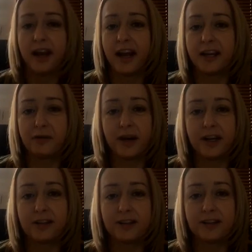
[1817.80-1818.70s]
any
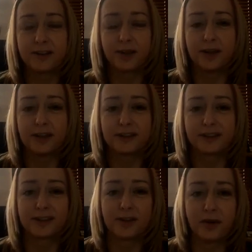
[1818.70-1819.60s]
final
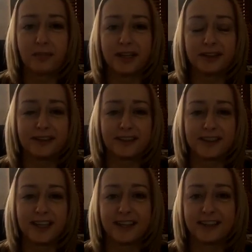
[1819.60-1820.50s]
thoughts, comments
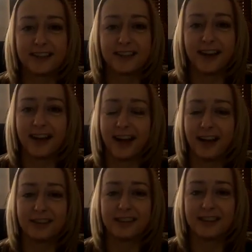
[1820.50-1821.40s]
that I
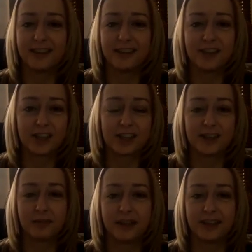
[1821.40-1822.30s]
haven't touched,
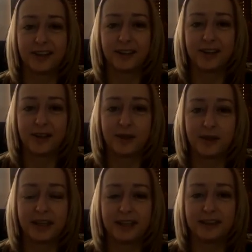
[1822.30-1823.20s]
something,
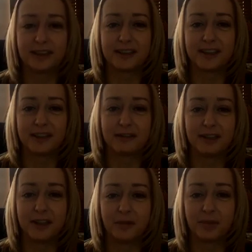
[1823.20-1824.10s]
that it's
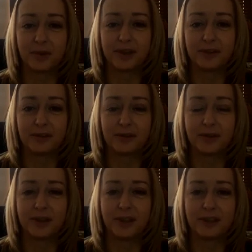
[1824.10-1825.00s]
really important
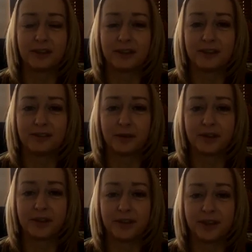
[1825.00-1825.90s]
for
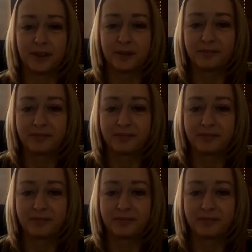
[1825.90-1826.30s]
folks to know?